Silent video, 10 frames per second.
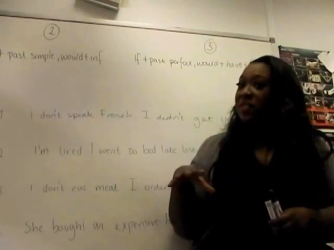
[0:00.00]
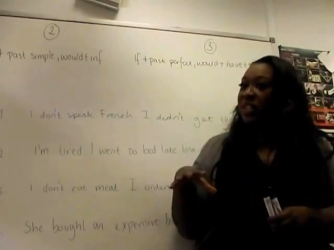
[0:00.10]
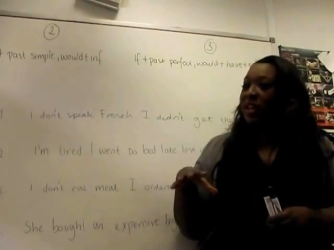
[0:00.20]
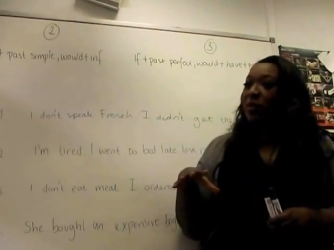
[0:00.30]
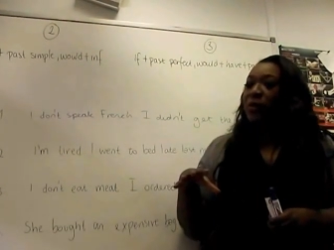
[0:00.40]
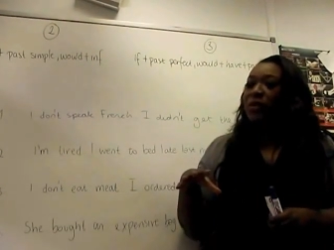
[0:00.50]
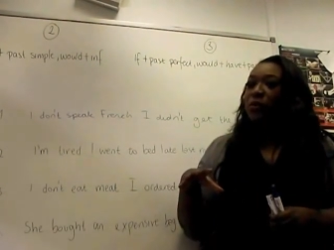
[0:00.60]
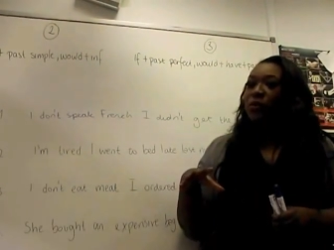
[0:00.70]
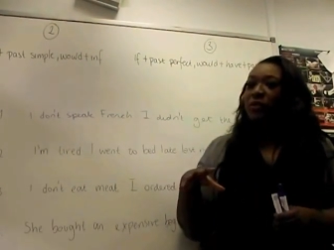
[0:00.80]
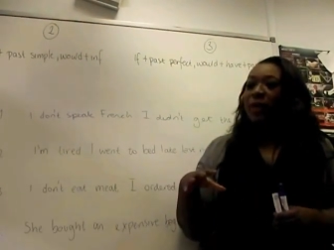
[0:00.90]
video we
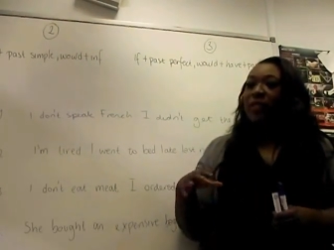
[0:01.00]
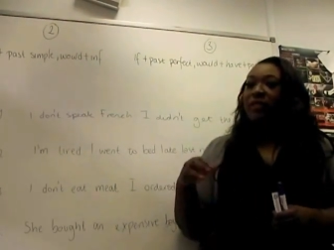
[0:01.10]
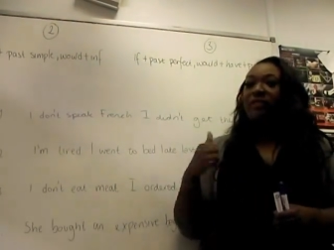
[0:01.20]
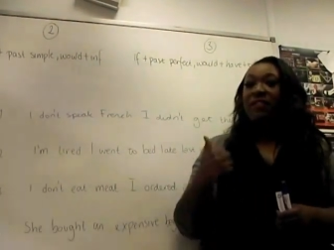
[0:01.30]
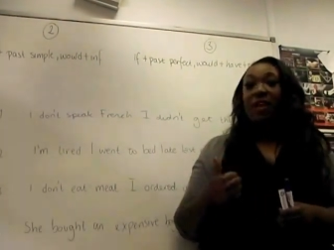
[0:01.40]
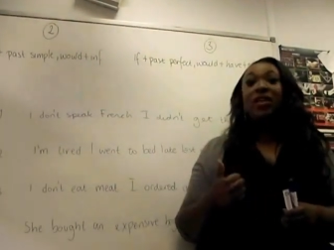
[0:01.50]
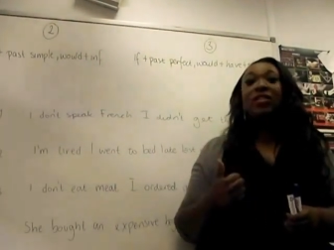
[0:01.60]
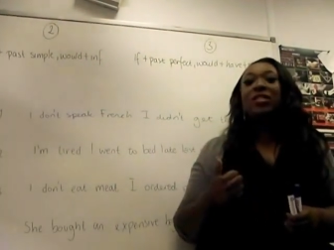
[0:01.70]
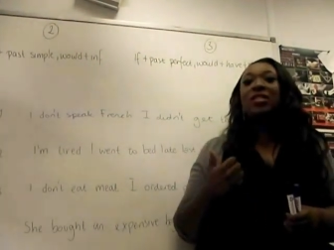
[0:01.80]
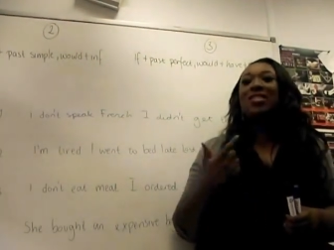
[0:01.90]
talked about the
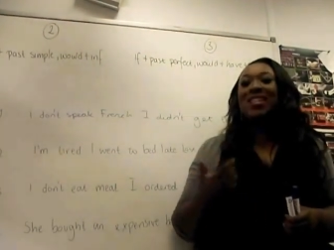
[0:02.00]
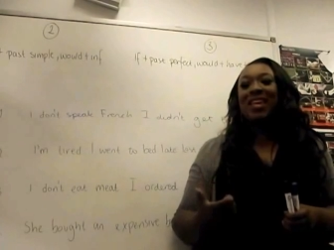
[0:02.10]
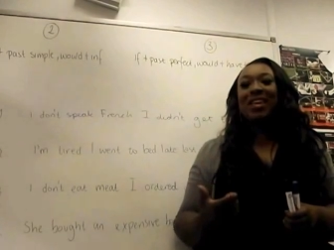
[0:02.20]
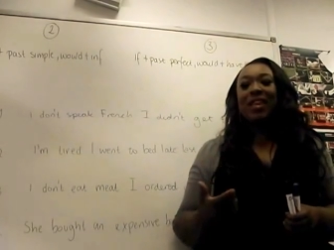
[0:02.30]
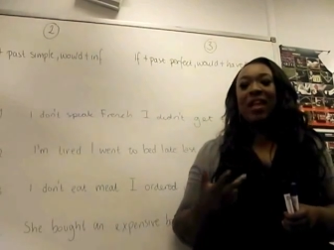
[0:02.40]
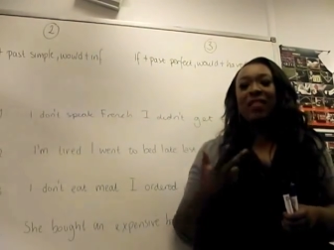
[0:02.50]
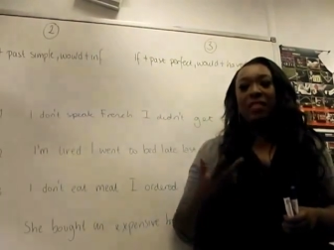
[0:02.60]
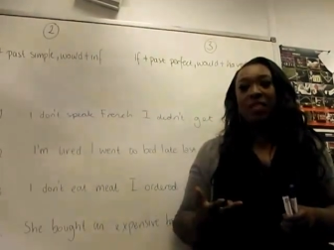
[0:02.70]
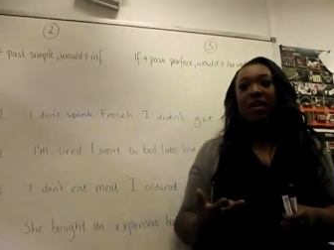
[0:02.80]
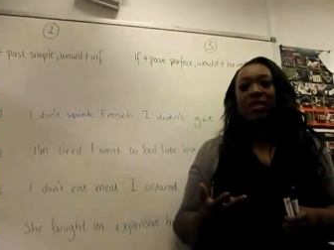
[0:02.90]
first, the second and the
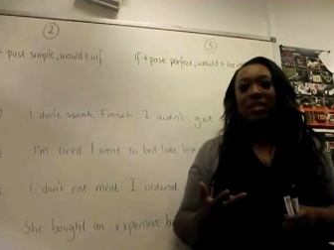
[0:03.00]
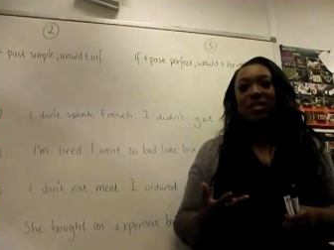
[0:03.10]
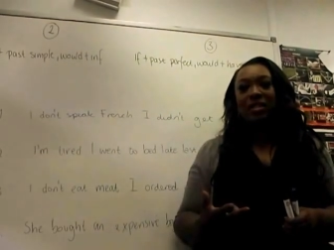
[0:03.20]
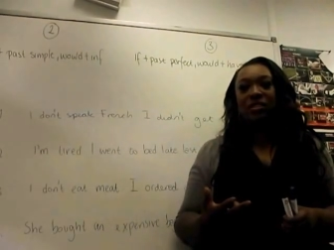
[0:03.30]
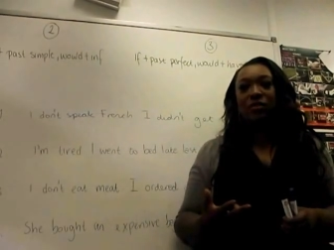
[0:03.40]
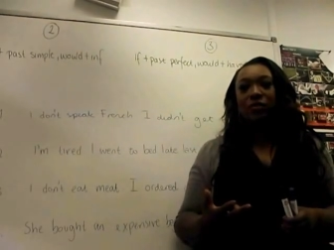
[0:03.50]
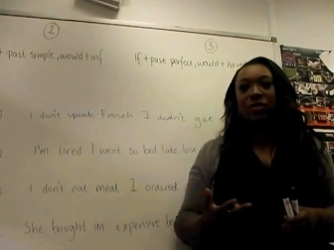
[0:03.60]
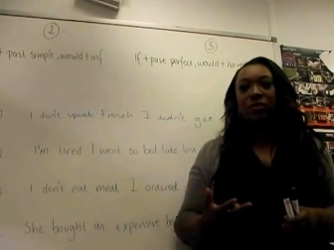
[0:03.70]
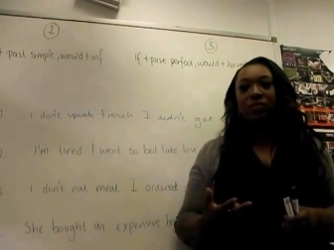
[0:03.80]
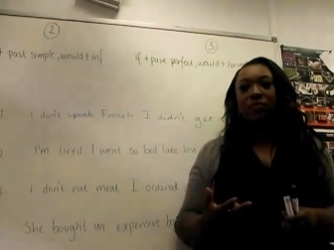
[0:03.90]
third
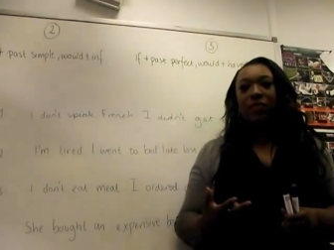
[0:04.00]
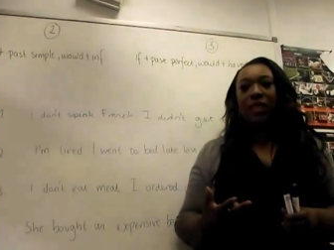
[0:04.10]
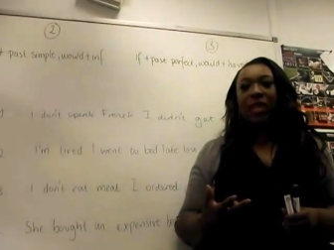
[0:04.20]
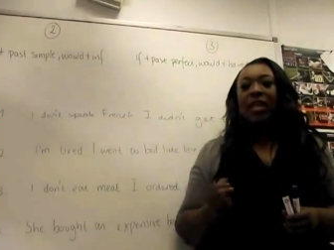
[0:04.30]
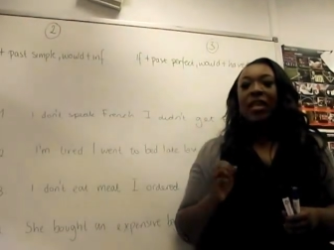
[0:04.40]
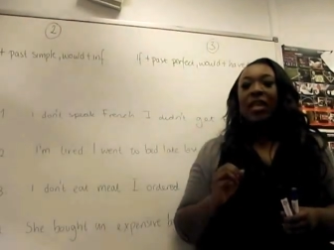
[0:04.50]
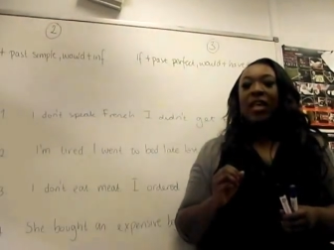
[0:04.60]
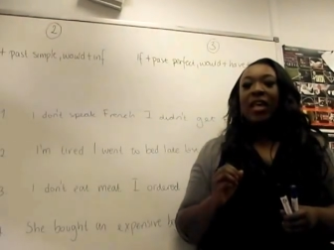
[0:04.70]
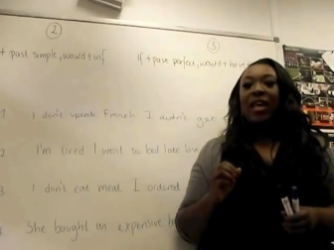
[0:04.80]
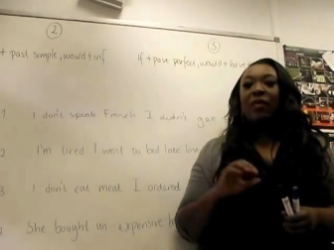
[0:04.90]
conditionals,
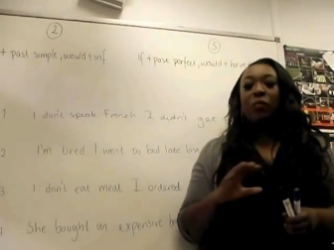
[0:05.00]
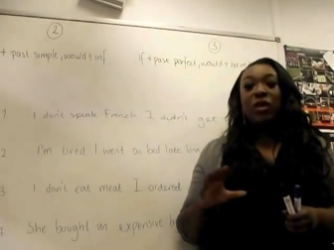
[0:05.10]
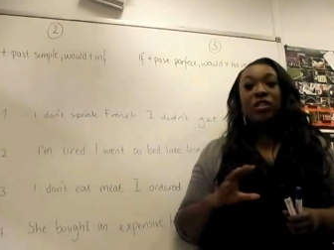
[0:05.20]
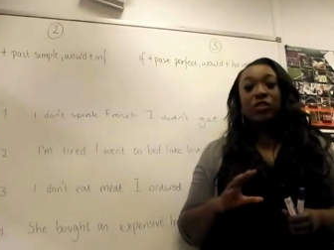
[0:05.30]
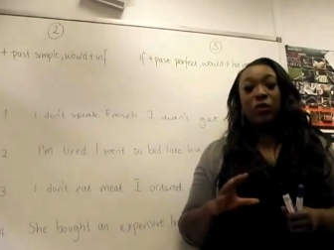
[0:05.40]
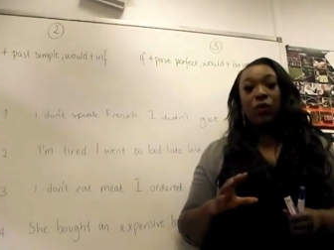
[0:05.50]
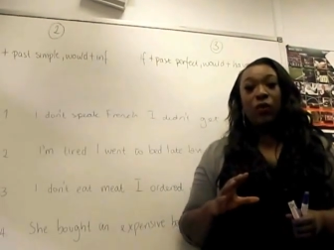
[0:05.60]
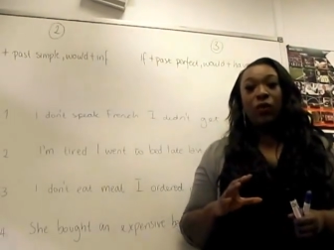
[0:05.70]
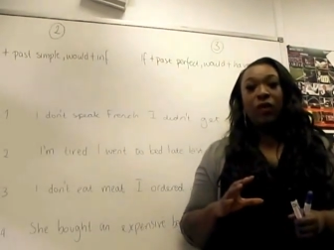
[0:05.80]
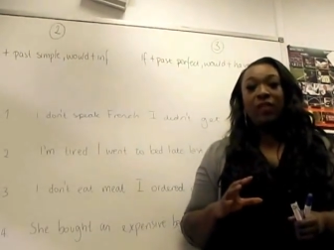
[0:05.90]
and we
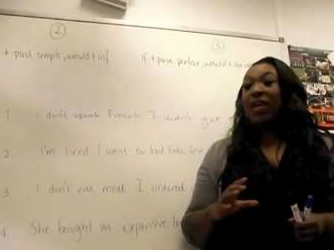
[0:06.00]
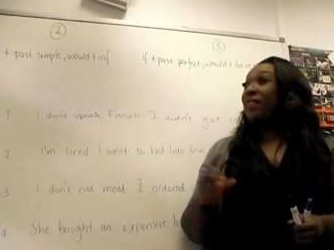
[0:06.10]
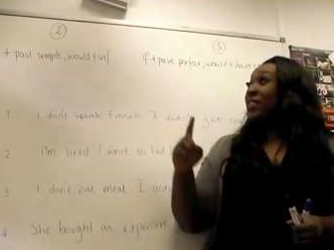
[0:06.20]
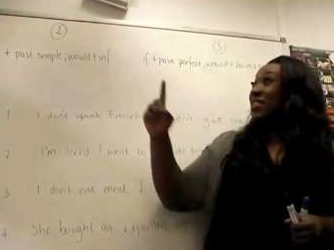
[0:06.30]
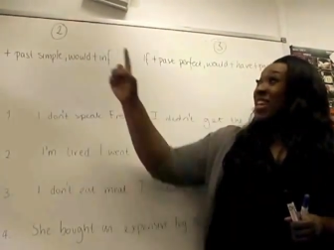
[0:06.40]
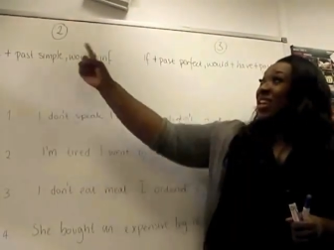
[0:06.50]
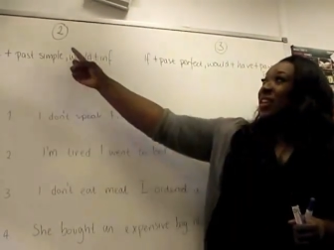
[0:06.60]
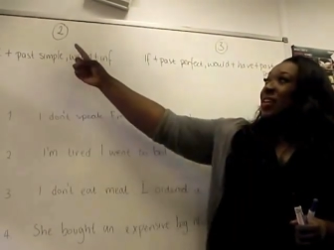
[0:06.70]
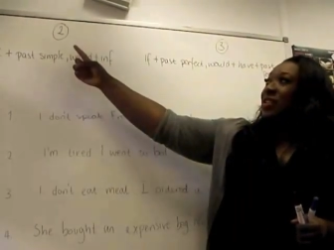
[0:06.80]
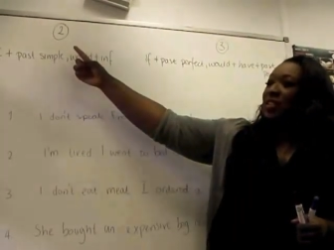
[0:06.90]
saw that the
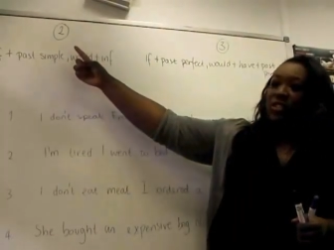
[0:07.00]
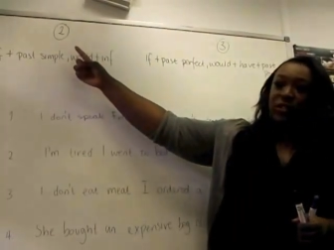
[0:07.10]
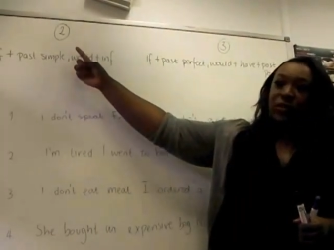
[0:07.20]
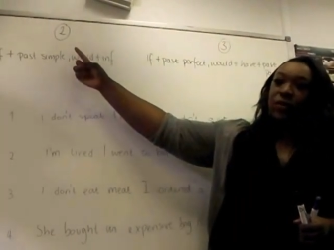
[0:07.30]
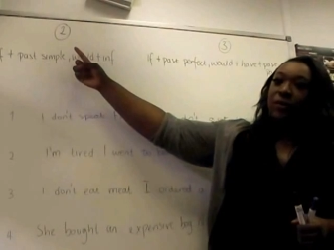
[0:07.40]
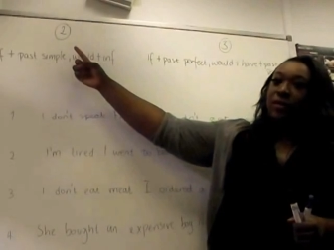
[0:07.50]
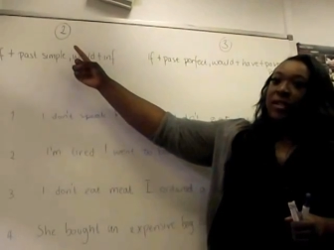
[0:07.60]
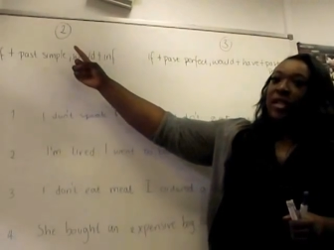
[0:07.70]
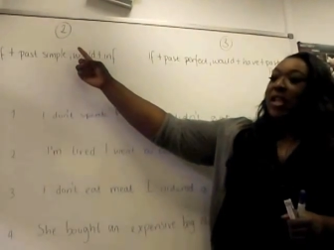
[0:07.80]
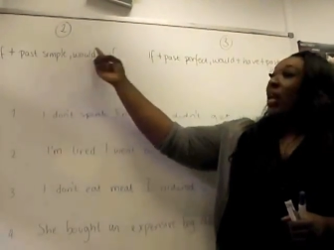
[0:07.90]
second conditional
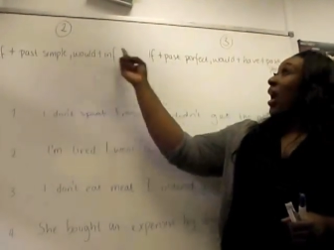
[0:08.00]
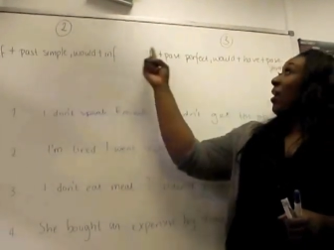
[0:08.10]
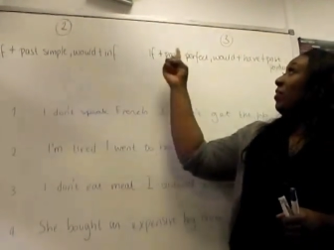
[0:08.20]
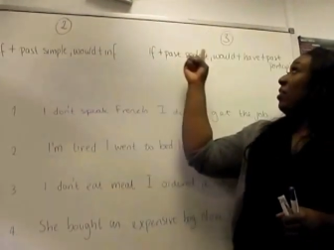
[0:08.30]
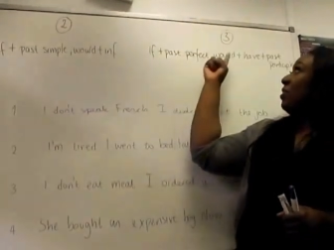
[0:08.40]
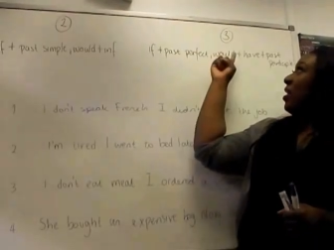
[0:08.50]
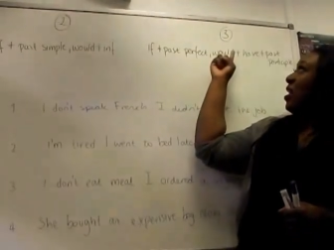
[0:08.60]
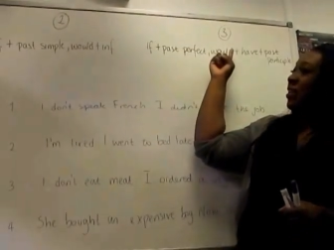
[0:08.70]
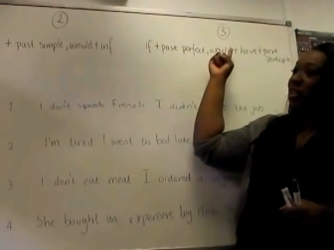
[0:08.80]
and the third